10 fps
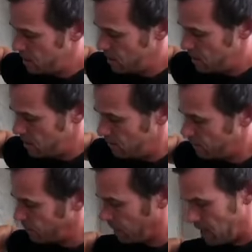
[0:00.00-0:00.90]
Um,
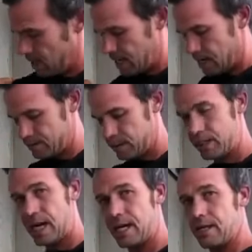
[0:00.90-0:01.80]
allows the
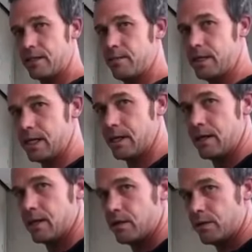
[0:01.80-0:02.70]
jacket to be
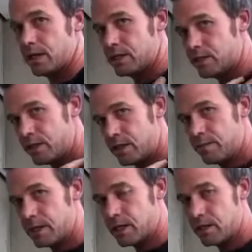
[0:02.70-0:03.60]
really
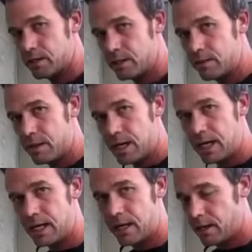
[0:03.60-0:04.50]
trim and close to your
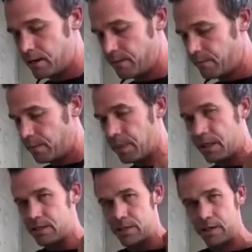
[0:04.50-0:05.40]
body
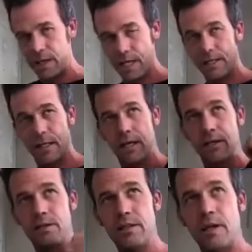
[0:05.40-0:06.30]
so that uh,
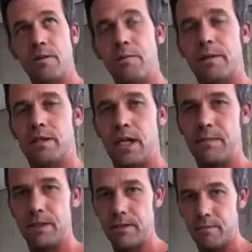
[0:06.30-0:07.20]
there's no
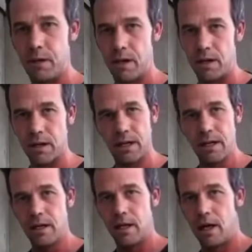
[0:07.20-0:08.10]
perception of bulk
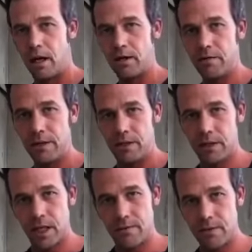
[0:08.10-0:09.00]
all you feel is
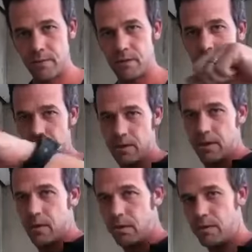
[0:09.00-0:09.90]
comfortable
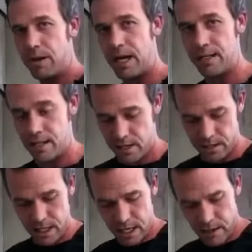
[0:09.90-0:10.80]
when you're paddling all
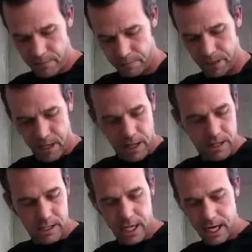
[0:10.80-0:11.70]
day.
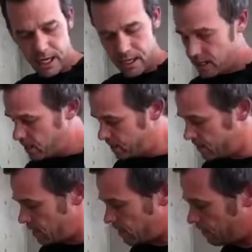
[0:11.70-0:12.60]
The jacket is
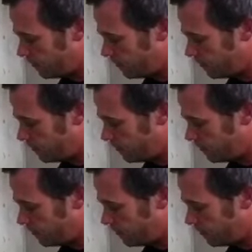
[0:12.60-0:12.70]
um,